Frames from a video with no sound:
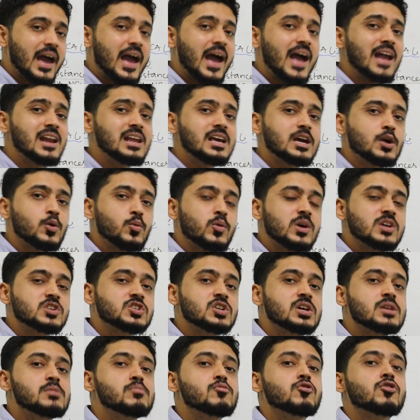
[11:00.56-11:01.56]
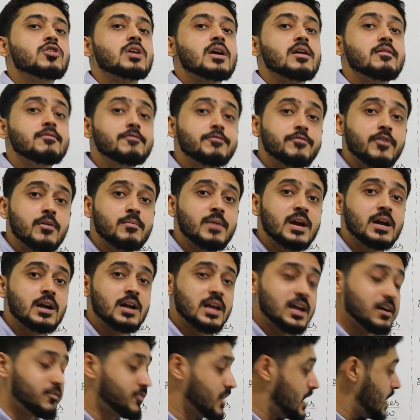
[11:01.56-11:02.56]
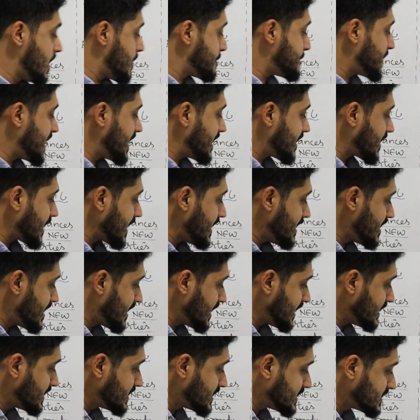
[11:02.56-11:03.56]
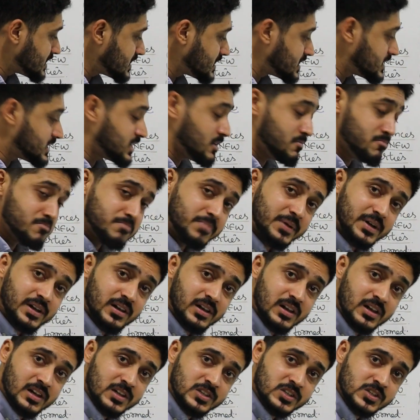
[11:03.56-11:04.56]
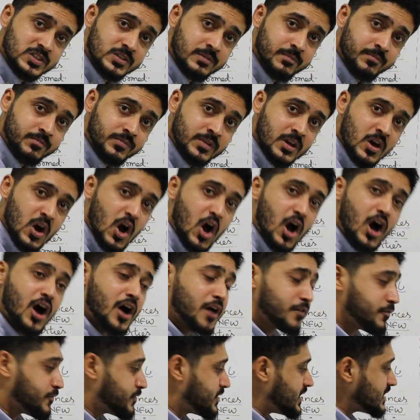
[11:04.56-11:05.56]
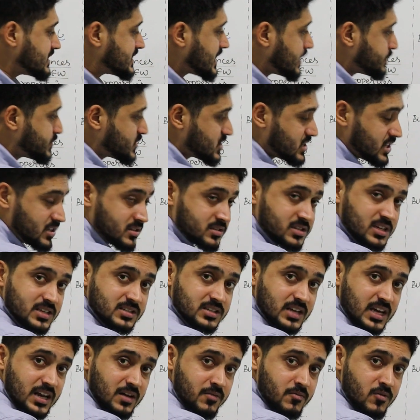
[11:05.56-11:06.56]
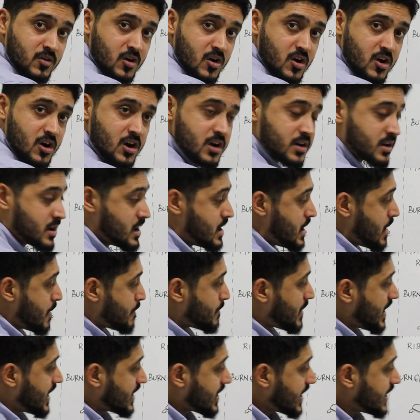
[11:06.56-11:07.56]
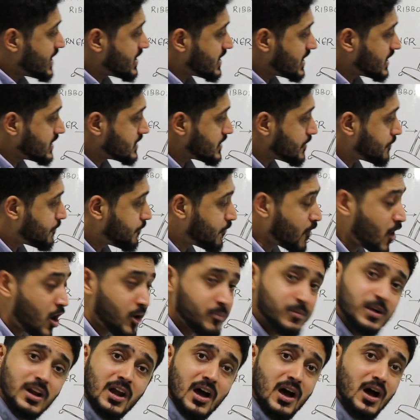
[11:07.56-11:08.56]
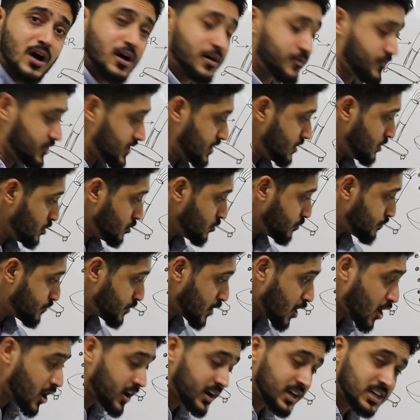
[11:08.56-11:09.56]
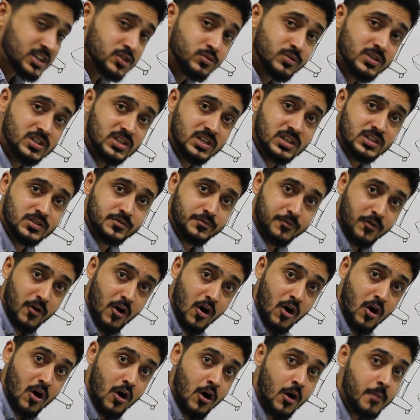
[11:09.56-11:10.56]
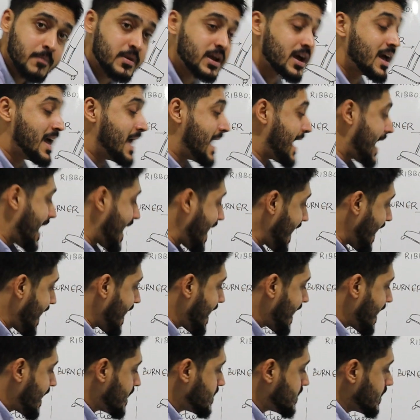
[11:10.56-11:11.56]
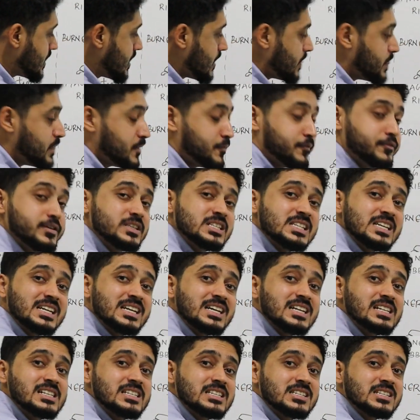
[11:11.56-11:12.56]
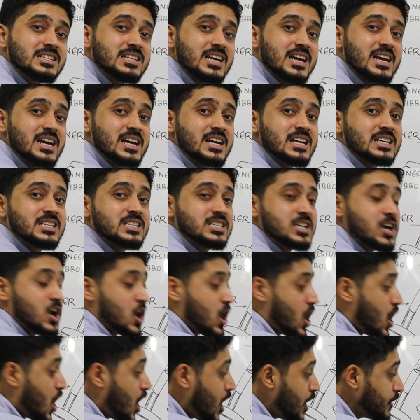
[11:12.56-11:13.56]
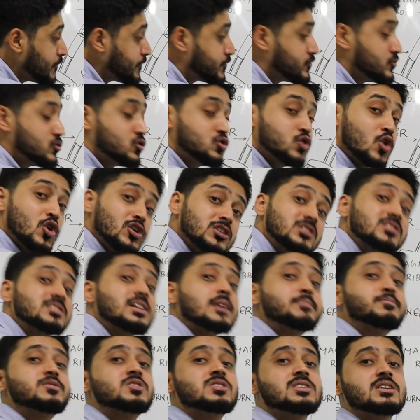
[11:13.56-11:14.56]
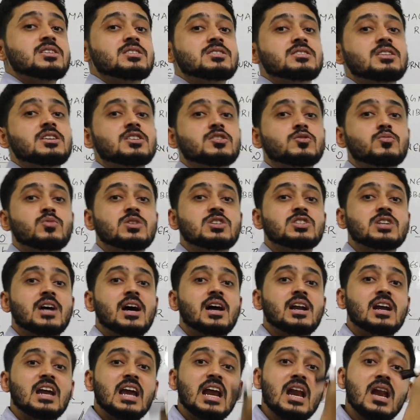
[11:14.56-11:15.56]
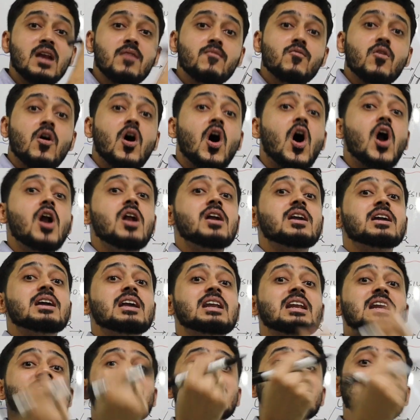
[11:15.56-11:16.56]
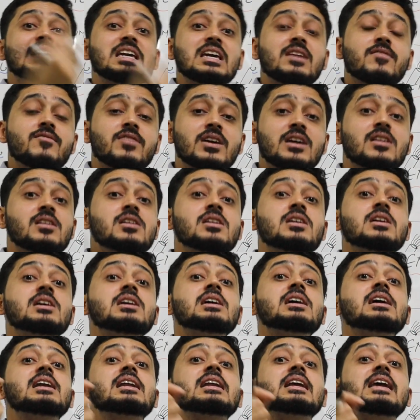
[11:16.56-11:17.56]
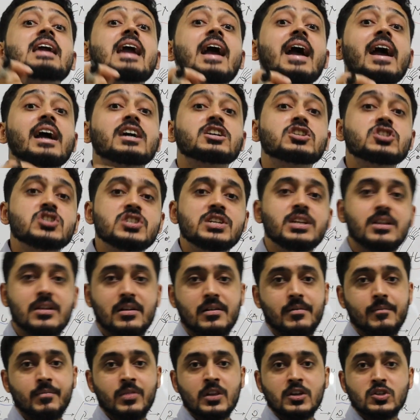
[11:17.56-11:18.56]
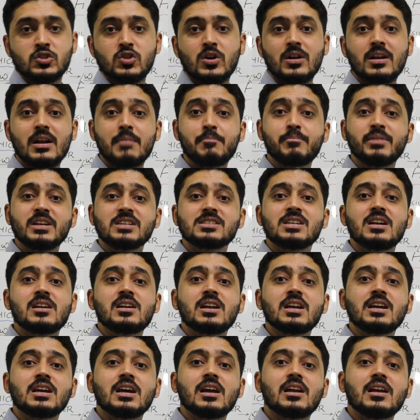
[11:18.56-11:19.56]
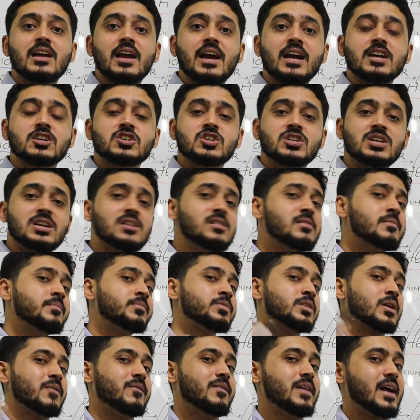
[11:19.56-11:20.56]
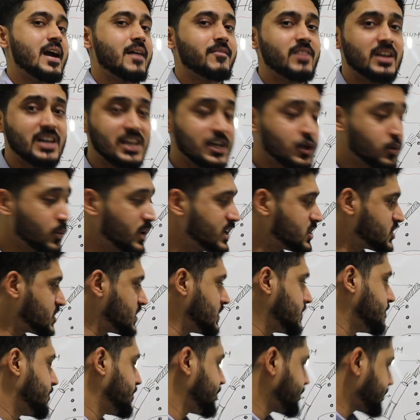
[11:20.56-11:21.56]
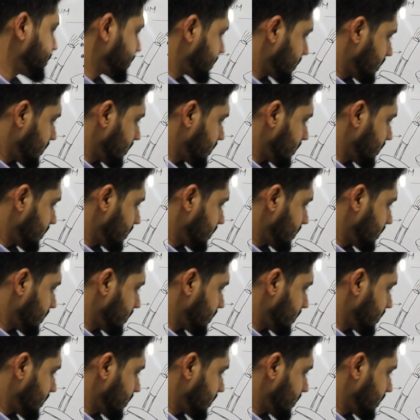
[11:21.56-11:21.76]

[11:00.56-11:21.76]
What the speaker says: an equation more informative, by writing the symbols of the substances involved, by writing the formula of the new products which is formed, and the physical states of those substances which are involved in a given reaction. So representing a reaction, we have an equation.